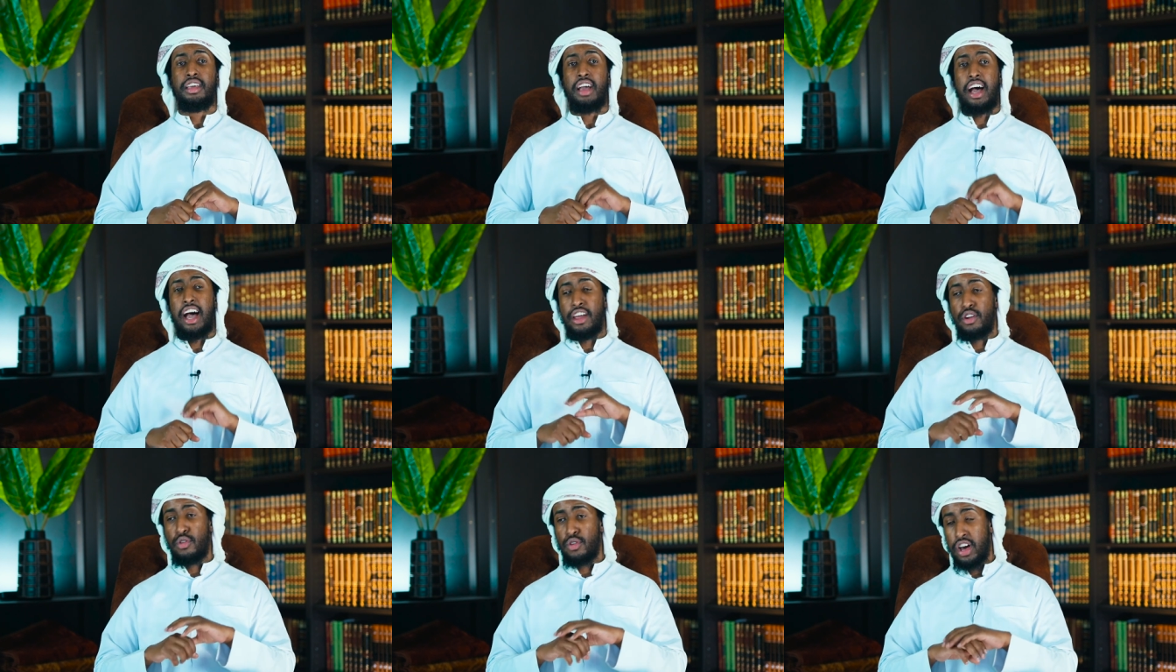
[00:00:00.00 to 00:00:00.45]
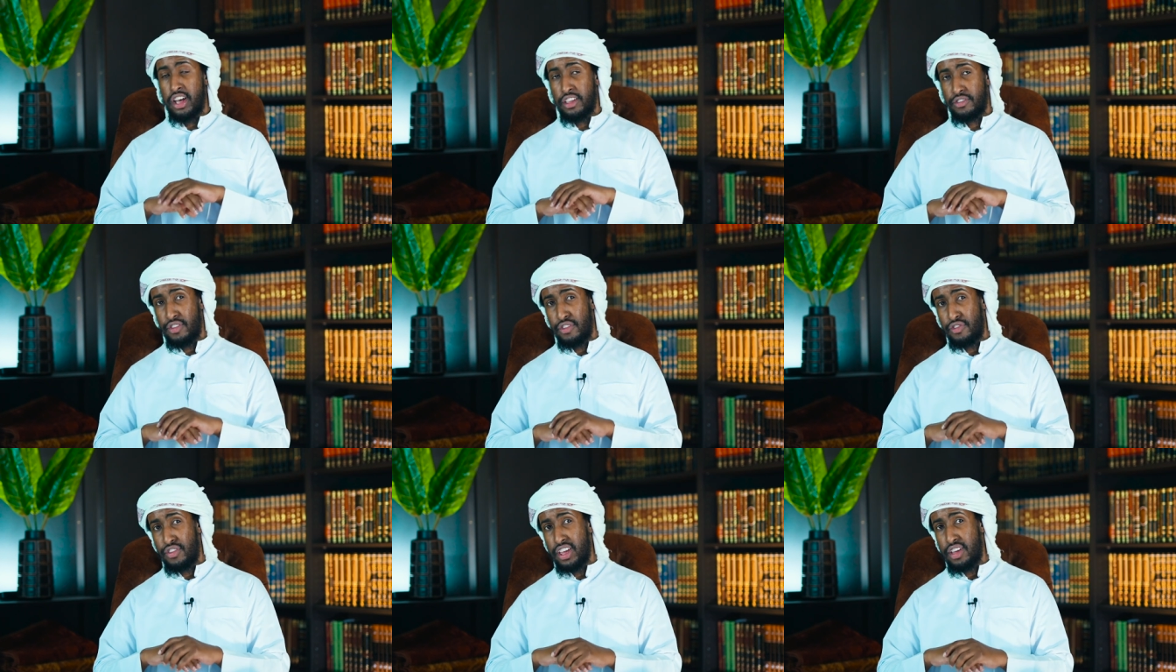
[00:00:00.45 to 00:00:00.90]
I don't ask
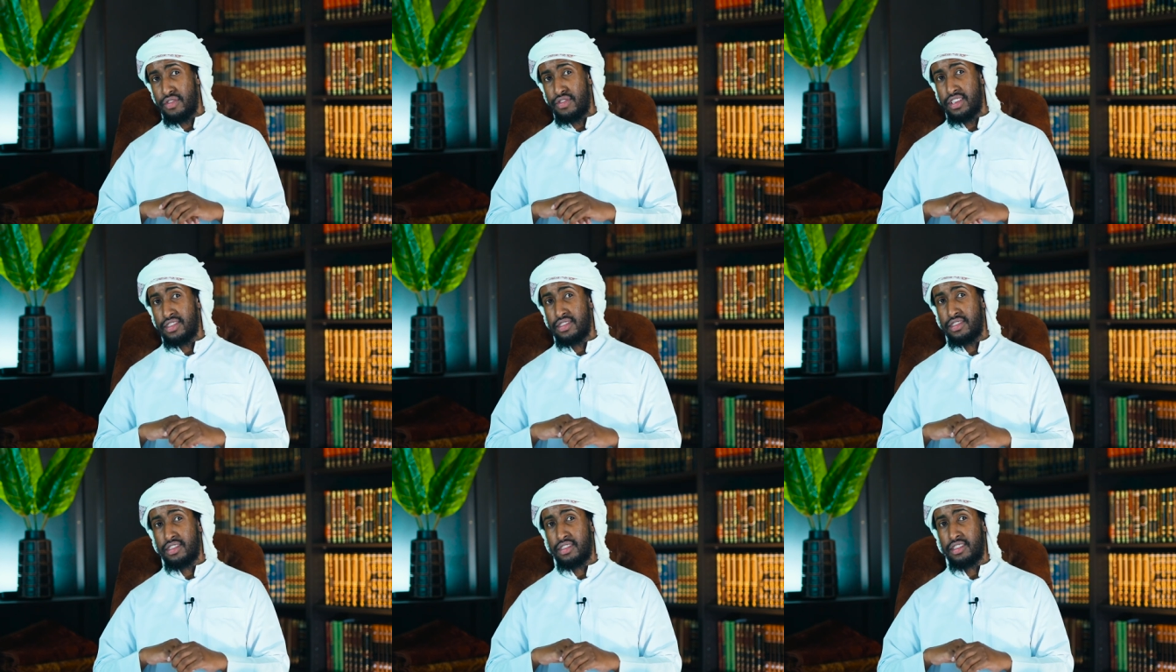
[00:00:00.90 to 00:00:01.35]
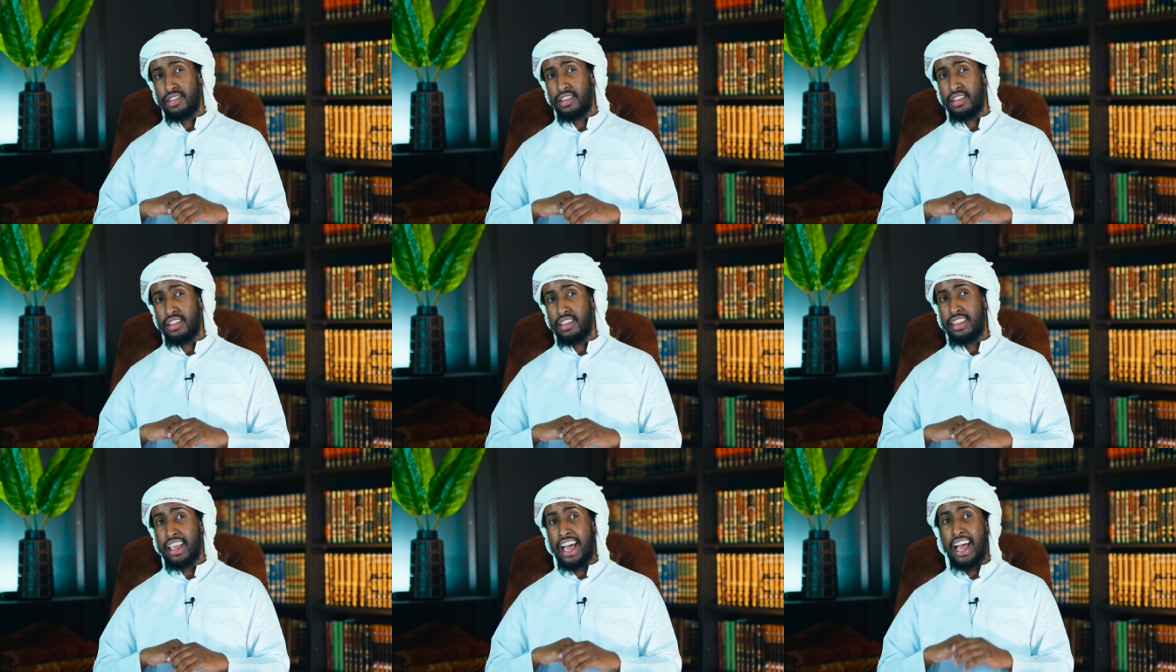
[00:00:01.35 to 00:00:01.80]
for forgiveness.
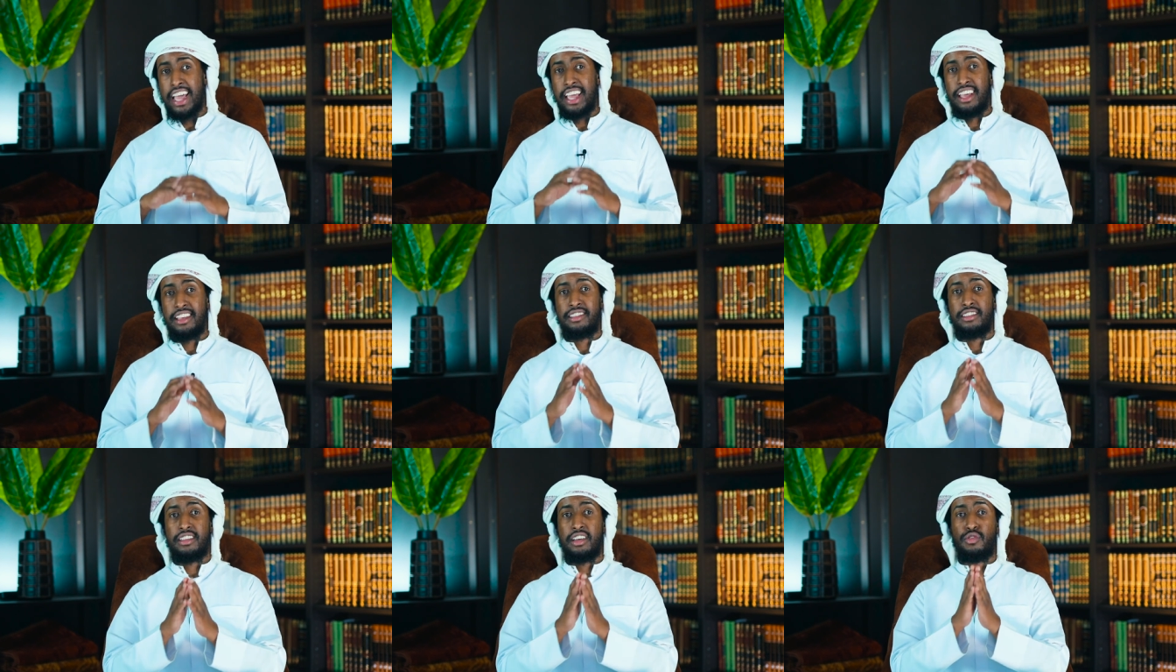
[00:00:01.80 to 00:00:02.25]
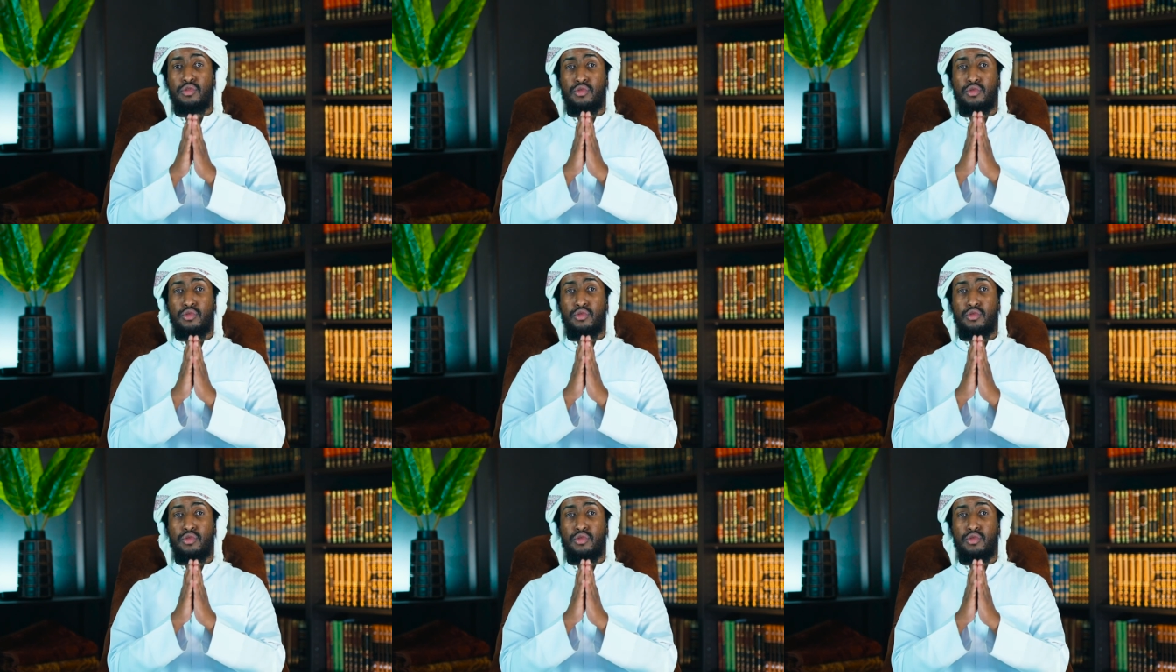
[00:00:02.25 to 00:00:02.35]
That is the